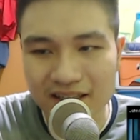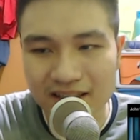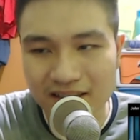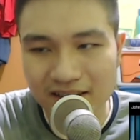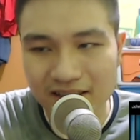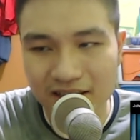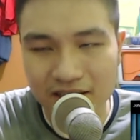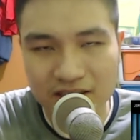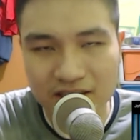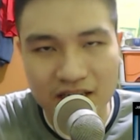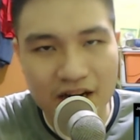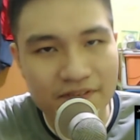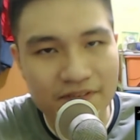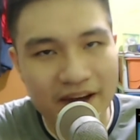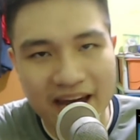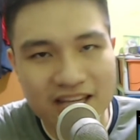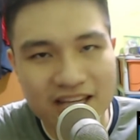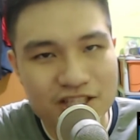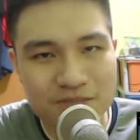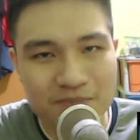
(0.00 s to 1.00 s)
a tough
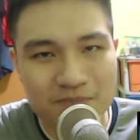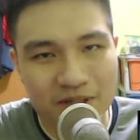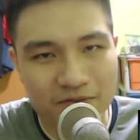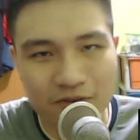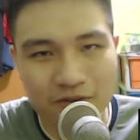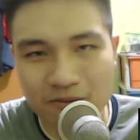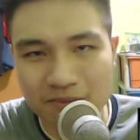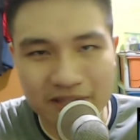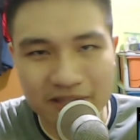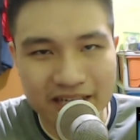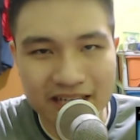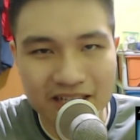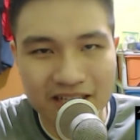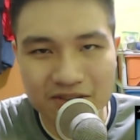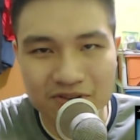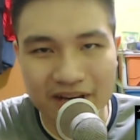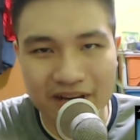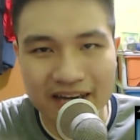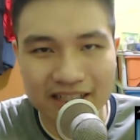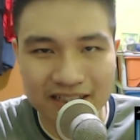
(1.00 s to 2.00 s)
henchman from beginning
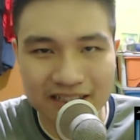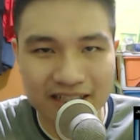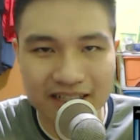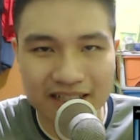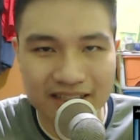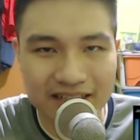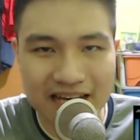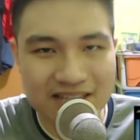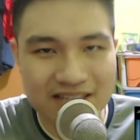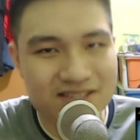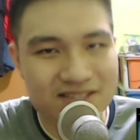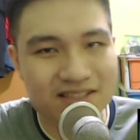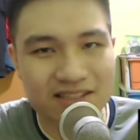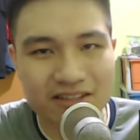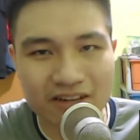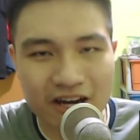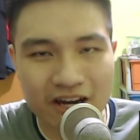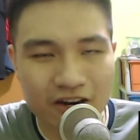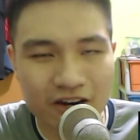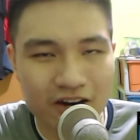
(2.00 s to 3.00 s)
to end and then that's it you
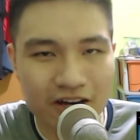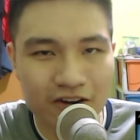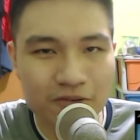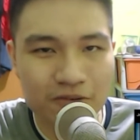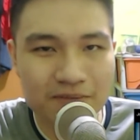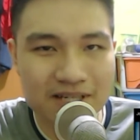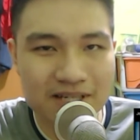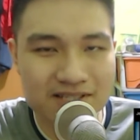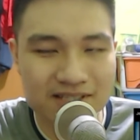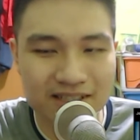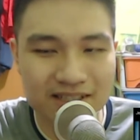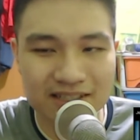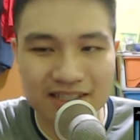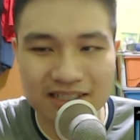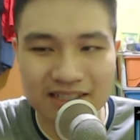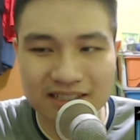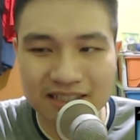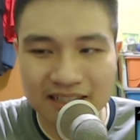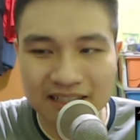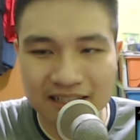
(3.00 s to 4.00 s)
know I, I hope that's not
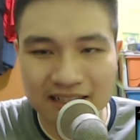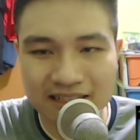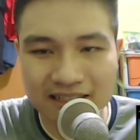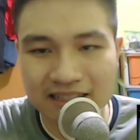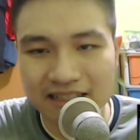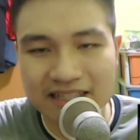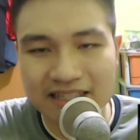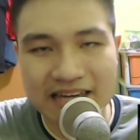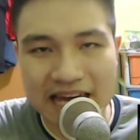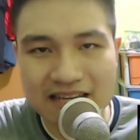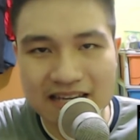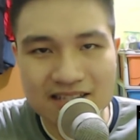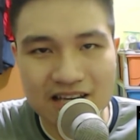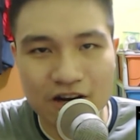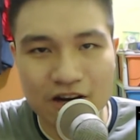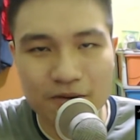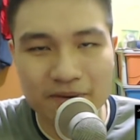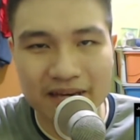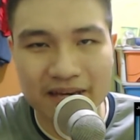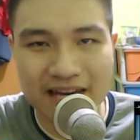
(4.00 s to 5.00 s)
the the case I
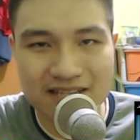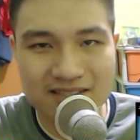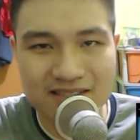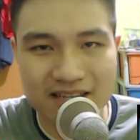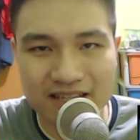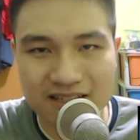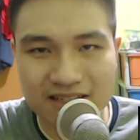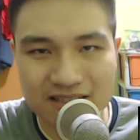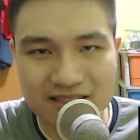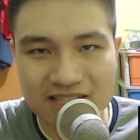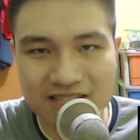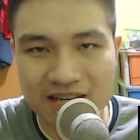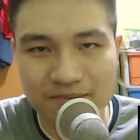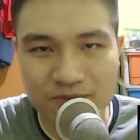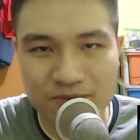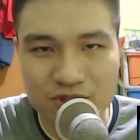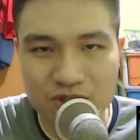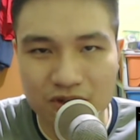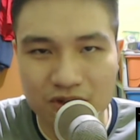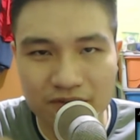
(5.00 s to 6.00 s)
hope he has like some
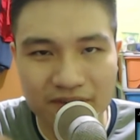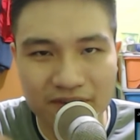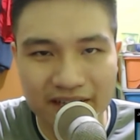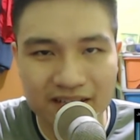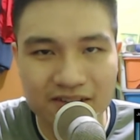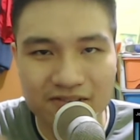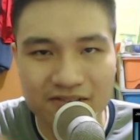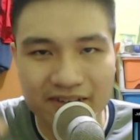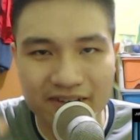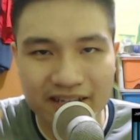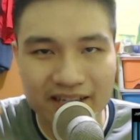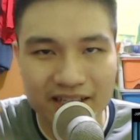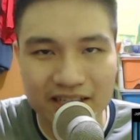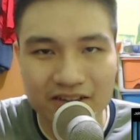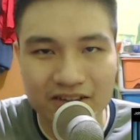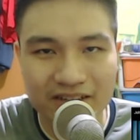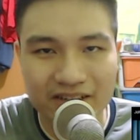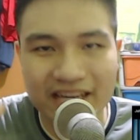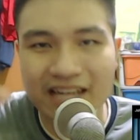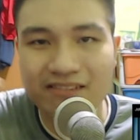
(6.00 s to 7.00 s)
sort of like you
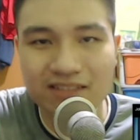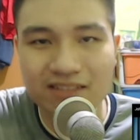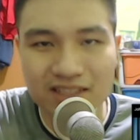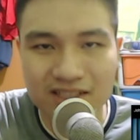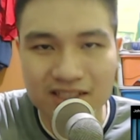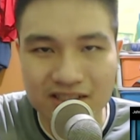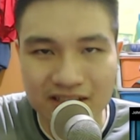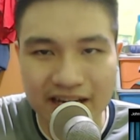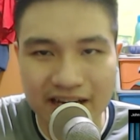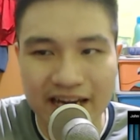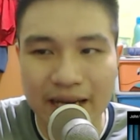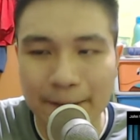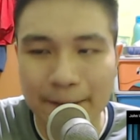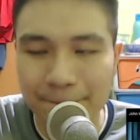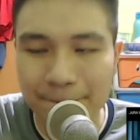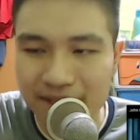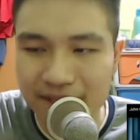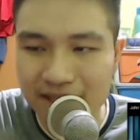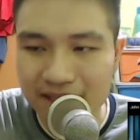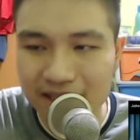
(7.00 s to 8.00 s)
know character
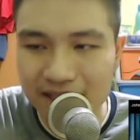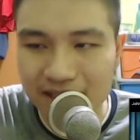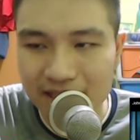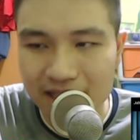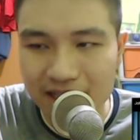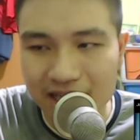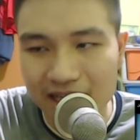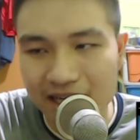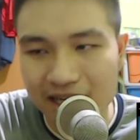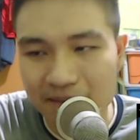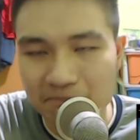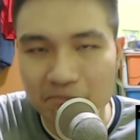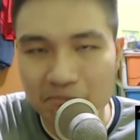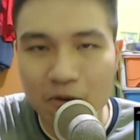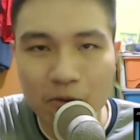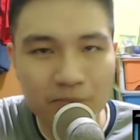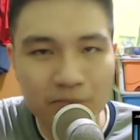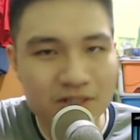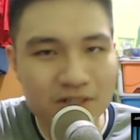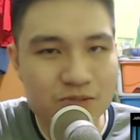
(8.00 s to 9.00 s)
and uh,
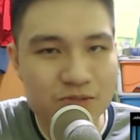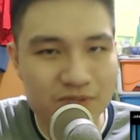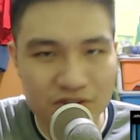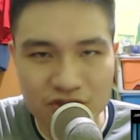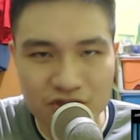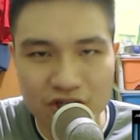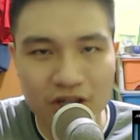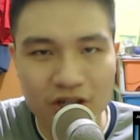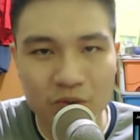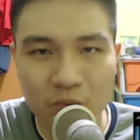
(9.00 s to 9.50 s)
moments with John